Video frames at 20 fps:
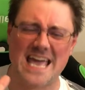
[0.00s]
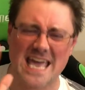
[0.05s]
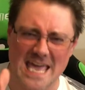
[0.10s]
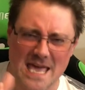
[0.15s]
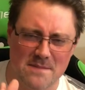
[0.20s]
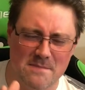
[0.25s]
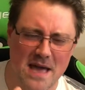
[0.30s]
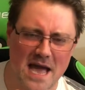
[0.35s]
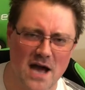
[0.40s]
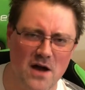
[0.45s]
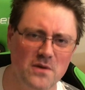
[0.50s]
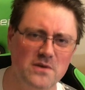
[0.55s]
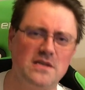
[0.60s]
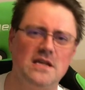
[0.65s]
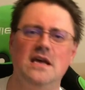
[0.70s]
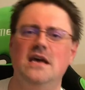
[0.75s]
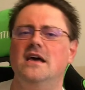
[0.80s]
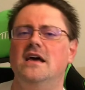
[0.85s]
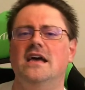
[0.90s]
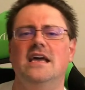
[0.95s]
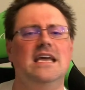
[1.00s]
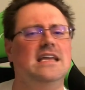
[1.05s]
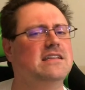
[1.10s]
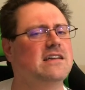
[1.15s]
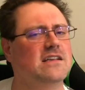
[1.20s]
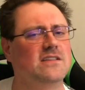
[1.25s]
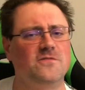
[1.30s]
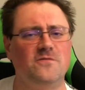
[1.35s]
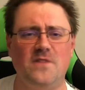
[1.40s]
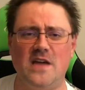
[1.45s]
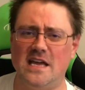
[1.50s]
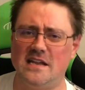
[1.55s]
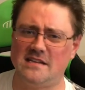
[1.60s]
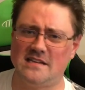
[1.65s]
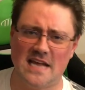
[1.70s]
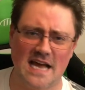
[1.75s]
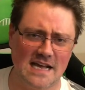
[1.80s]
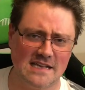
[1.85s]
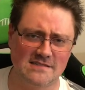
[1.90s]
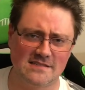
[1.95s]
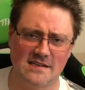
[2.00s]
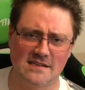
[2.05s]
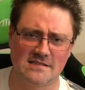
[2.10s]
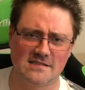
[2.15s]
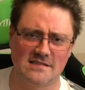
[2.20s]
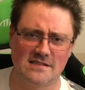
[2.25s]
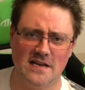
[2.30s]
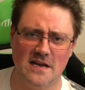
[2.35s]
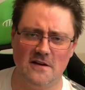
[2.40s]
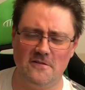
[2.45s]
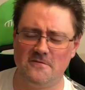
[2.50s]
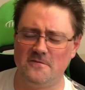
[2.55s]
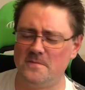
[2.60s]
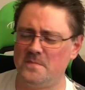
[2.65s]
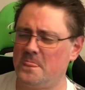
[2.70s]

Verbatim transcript: him out. He does fantastic stuff.